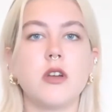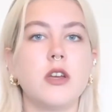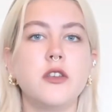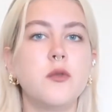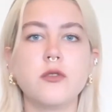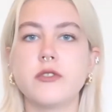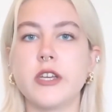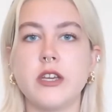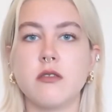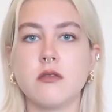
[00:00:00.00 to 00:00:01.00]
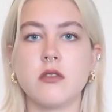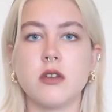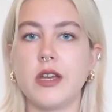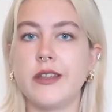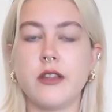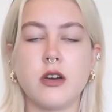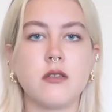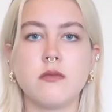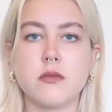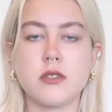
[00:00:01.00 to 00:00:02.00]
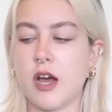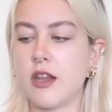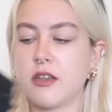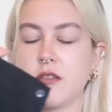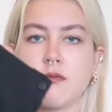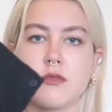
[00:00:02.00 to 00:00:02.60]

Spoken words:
You will see in the styling